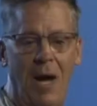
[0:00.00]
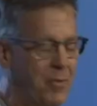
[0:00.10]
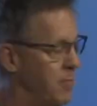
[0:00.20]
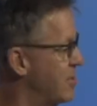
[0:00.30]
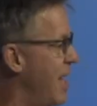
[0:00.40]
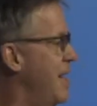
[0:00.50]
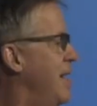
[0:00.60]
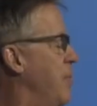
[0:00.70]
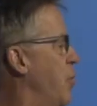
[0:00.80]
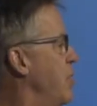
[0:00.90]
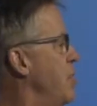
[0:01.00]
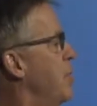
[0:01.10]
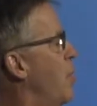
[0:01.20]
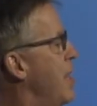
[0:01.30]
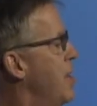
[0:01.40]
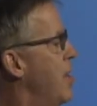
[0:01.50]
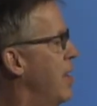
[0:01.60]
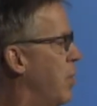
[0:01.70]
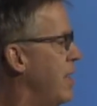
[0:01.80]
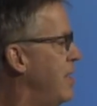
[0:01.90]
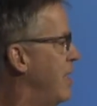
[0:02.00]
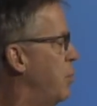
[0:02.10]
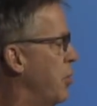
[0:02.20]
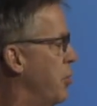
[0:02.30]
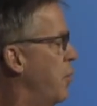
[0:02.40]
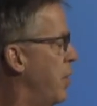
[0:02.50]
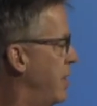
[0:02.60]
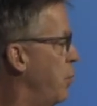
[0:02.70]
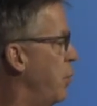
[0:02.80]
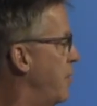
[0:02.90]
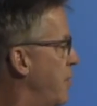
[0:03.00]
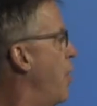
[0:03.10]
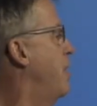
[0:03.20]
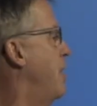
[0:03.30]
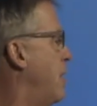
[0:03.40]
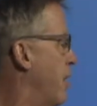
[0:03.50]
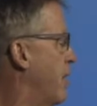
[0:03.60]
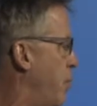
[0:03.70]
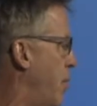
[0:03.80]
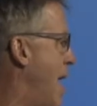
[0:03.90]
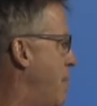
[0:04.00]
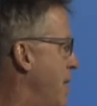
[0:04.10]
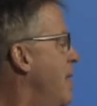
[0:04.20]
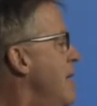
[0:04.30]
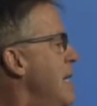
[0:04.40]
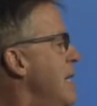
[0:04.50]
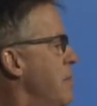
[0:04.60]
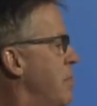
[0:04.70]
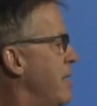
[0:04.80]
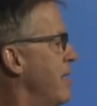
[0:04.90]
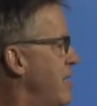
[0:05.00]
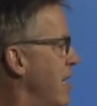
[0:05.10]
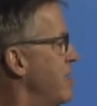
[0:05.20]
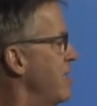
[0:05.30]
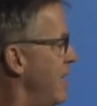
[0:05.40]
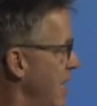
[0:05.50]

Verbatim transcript: I'm the Messiah, I'm the one you've been waiting on. And what he did, we don't know, we don't have all the details of what happened, but it does tell us in